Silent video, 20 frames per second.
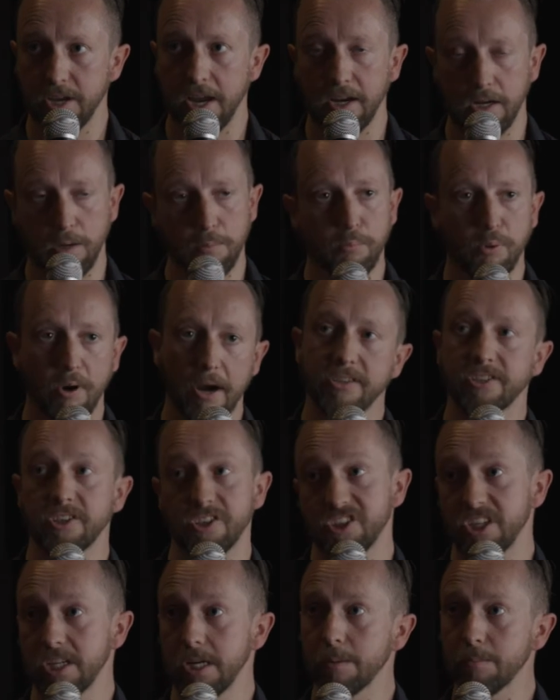and it
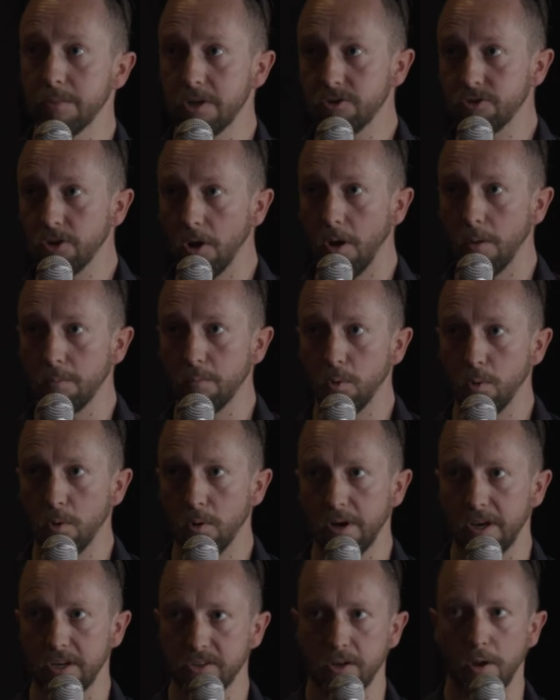compresses the image a lot
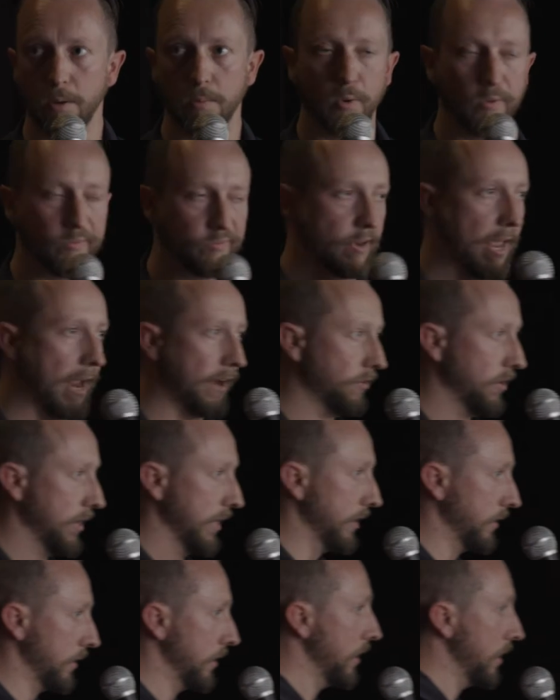more and it's a lot more
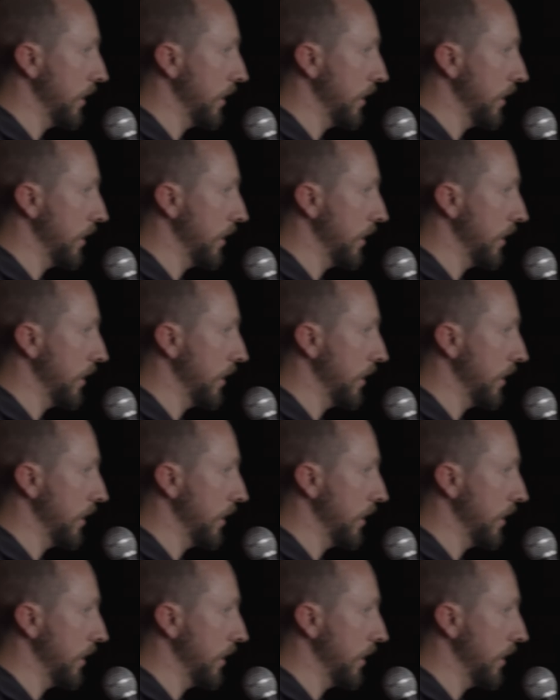flattering.